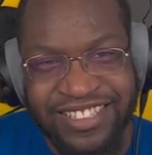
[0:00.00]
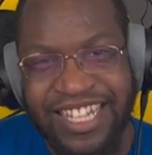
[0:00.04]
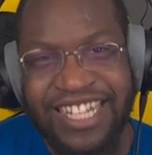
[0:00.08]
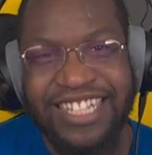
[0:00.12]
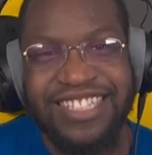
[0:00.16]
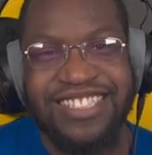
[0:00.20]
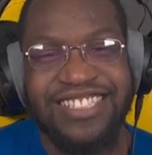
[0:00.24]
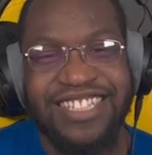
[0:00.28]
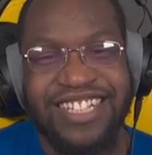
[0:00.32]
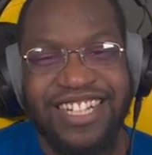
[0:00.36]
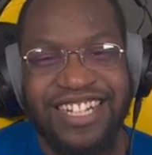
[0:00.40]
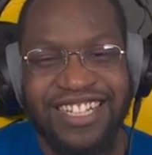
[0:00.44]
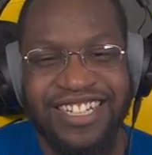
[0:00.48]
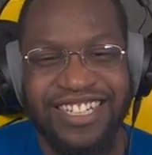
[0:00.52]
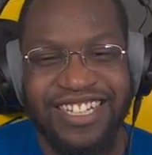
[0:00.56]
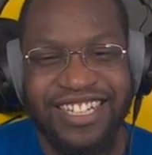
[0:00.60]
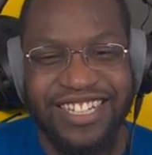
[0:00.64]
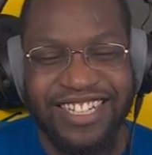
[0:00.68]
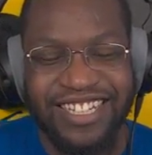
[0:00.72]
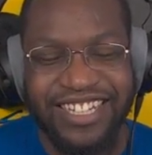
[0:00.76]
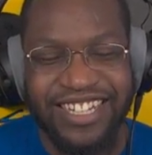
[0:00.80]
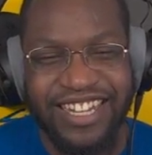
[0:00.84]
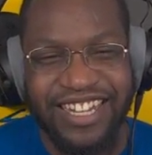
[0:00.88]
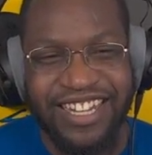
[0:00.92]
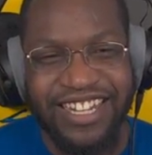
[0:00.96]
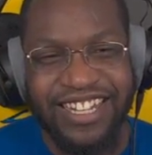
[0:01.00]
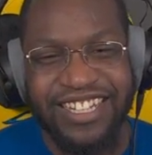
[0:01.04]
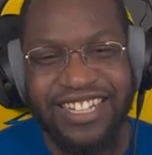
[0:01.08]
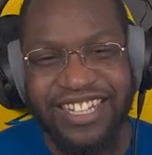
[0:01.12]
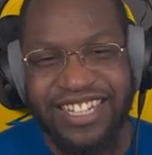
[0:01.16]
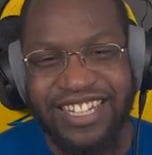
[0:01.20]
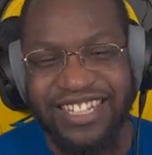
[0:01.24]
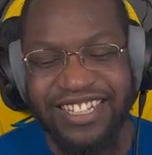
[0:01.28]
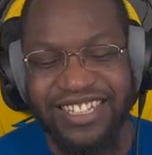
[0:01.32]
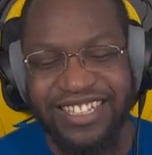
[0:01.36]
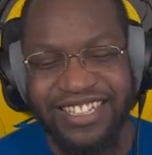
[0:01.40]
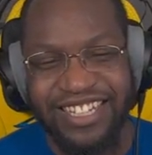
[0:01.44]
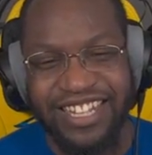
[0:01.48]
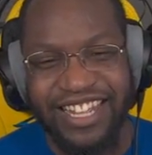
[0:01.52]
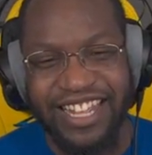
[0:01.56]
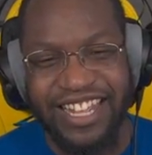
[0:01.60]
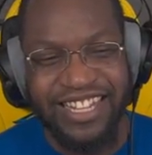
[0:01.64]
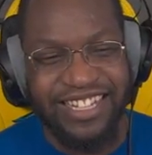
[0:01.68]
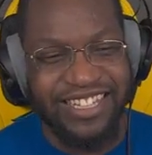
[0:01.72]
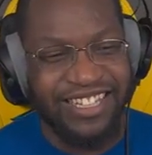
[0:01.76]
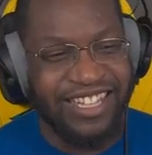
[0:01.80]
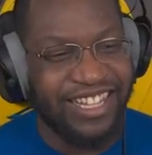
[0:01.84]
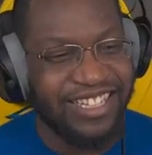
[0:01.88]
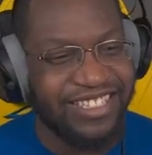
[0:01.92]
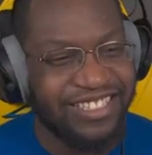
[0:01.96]
that's that.
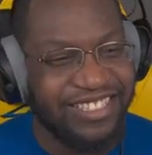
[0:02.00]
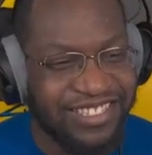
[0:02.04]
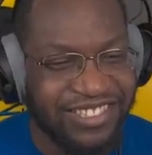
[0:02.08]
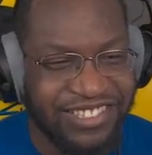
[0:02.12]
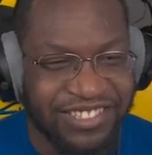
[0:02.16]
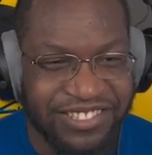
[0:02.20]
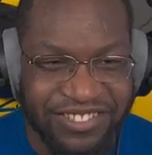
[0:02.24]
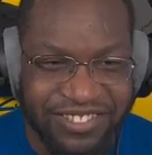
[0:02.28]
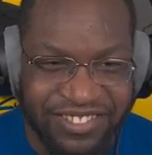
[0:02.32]
And that's